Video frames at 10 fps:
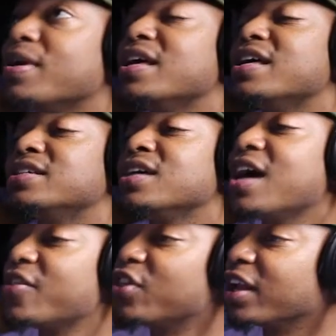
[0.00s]
is,
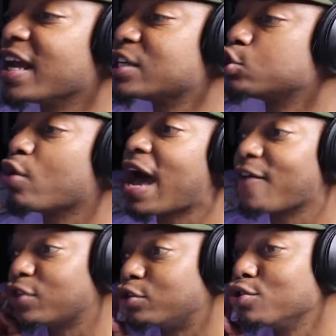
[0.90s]
the less you'll
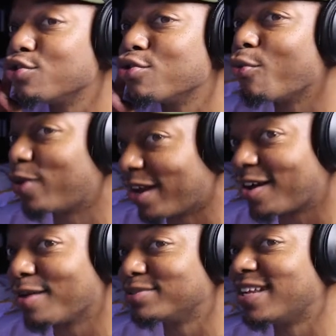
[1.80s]
have to do when it
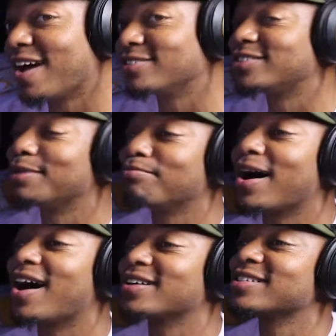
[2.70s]
comes down to the
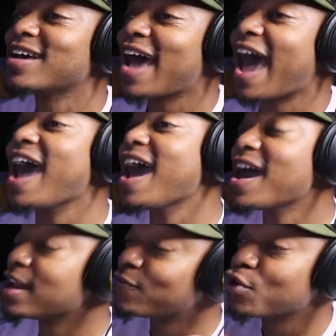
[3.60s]
box.
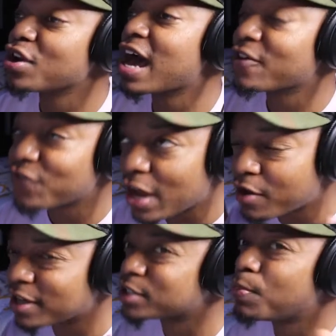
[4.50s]
And if you're not a
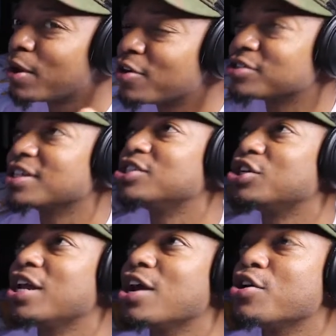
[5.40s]
very experienced
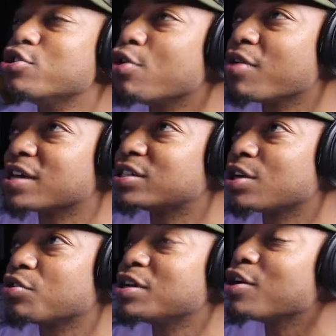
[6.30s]
engineer and you don't
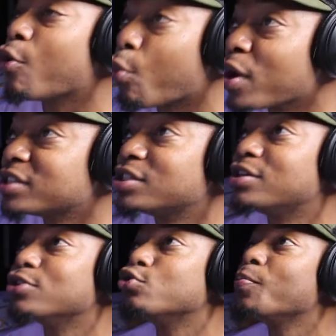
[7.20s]
necessarily know what to
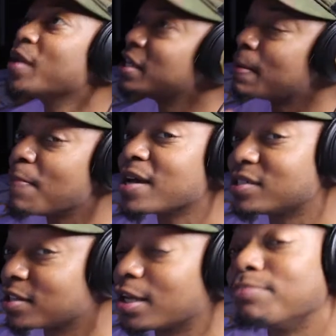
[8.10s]
do, your
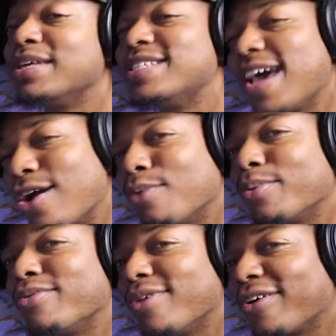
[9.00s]
mix is going to be
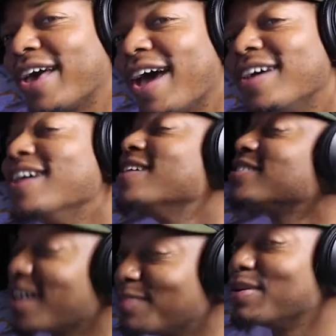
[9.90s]
terrible, okay? It's
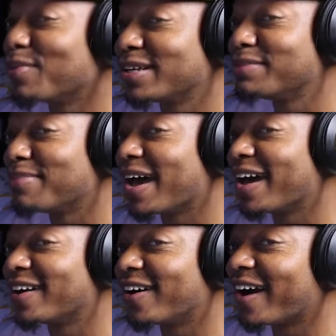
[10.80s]
going to be really
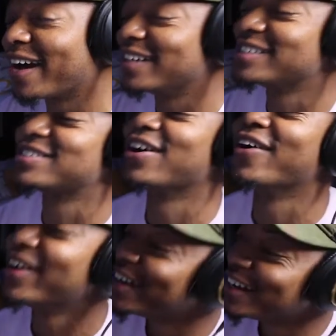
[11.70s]
bad, all right? So